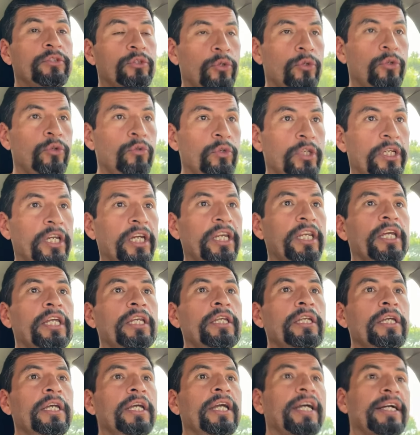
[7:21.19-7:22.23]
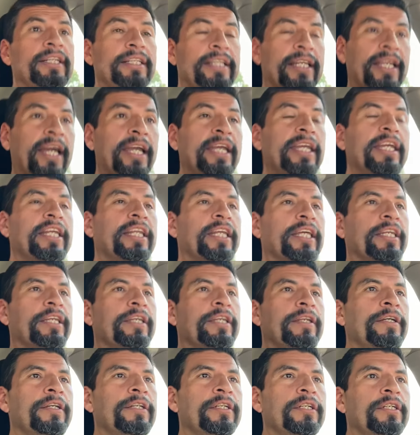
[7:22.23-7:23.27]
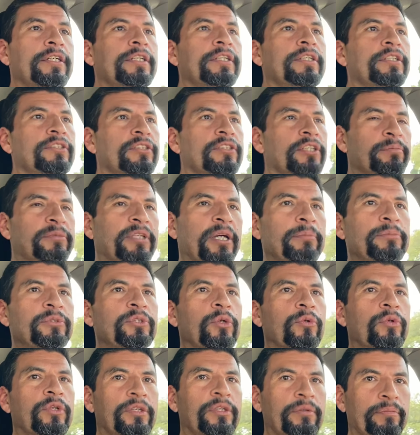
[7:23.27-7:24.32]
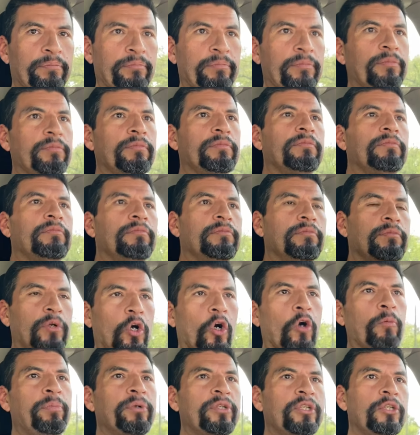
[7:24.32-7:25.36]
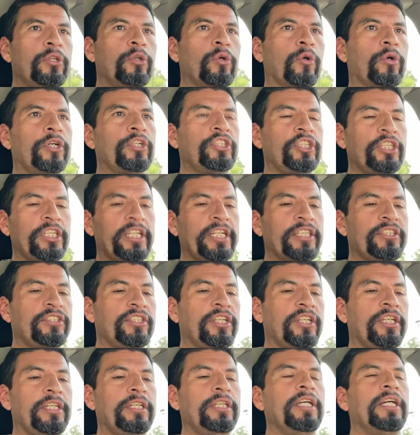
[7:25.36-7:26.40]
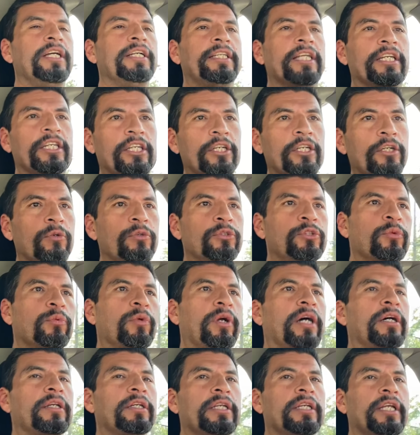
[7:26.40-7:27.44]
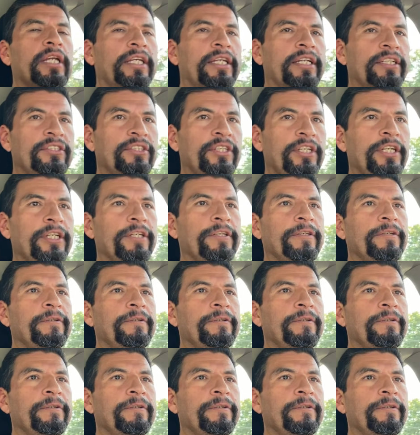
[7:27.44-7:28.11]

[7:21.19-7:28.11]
So you get in, then I get in. Sometimes they'll open the door, she gets in, then he goes around and gets in.